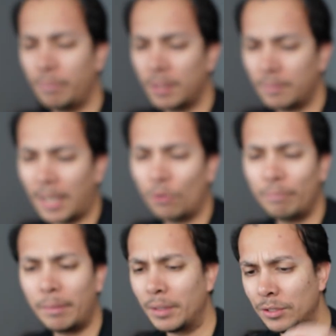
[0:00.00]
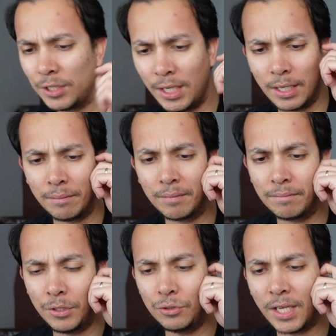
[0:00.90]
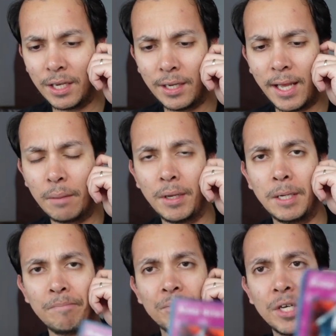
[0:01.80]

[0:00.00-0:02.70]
but I don't remember seeing him use that in anime.